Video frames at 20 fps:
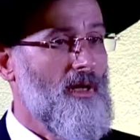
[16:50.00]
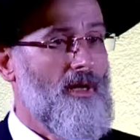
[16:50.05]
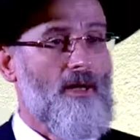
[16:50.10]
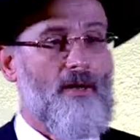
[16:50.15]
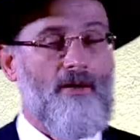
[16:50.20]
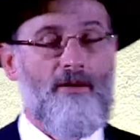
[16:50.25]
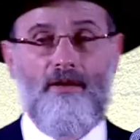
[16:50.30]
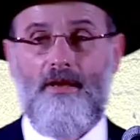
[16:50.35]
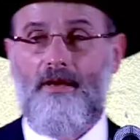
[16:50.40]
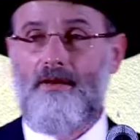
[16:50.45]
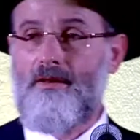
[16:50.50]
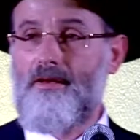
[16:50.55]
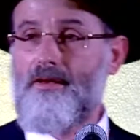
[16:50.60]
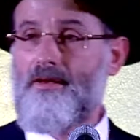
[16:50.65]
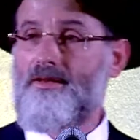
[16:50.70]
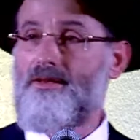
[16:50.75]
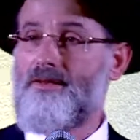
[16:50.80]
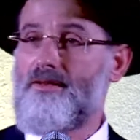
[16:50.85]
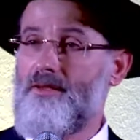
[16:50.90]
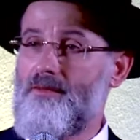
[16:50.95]
That
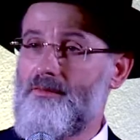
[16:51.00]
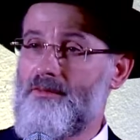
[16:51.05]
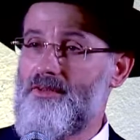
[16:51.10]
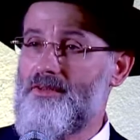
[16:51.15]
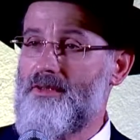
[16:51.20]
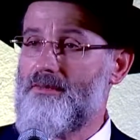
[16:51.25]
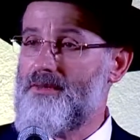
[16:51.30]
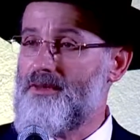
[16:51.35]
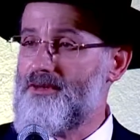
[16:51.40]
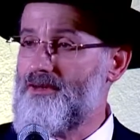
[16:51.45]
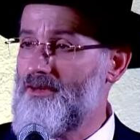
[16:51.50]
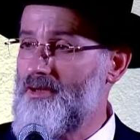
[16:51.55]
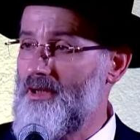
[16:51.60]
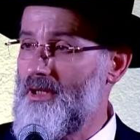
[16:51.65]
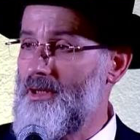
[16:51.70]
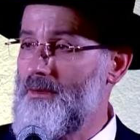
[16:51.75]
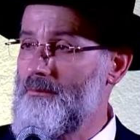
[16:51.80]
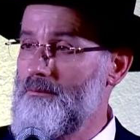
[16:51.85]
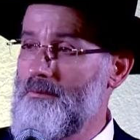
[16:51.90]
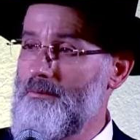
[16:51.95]
this service of
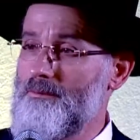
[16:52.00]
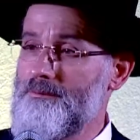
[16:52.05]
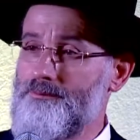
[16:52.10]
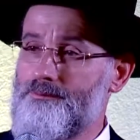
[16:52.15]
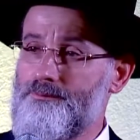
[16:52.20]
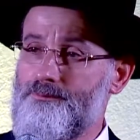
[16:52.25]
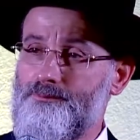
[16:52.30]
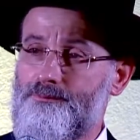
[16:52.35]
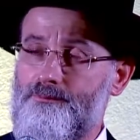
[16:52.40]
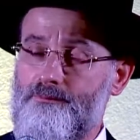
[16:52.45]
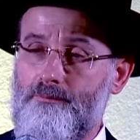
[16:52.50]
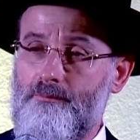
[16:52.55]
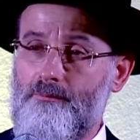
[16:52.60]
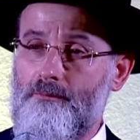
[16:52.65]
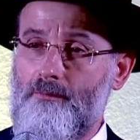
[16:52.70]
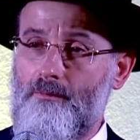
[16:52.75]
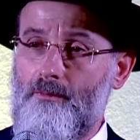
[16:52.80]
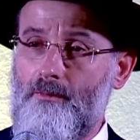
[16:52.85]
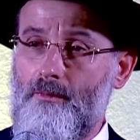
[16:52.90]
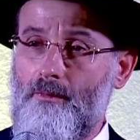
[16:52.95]
Hashem
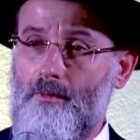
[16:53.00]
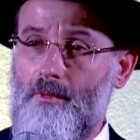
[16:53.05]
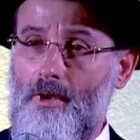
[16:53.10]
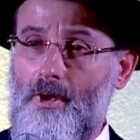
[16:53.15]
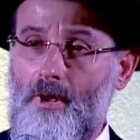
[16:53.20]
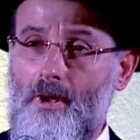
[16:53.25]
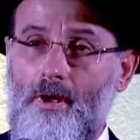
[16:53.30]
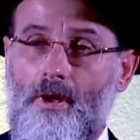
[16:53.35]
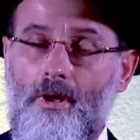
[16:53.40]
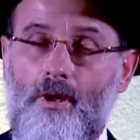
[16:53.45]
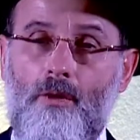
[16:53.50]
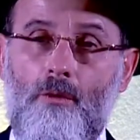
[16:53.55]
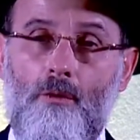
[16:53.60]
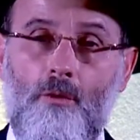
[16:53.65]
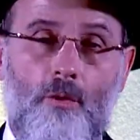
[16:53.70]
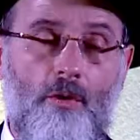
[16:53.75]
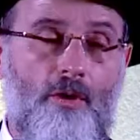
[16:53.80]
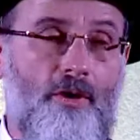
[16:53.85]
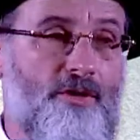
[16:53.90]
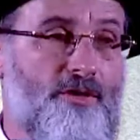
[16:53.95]

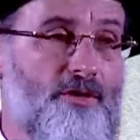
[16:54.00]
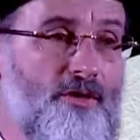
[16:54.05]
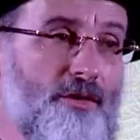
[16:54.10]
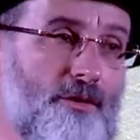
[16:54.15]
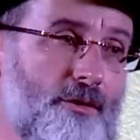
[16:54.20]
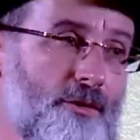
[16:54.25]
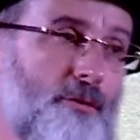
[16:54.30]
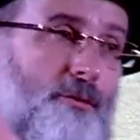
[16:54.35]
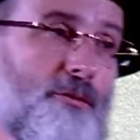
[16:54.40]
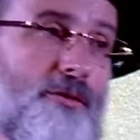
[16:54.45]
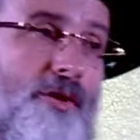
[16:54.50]
was the true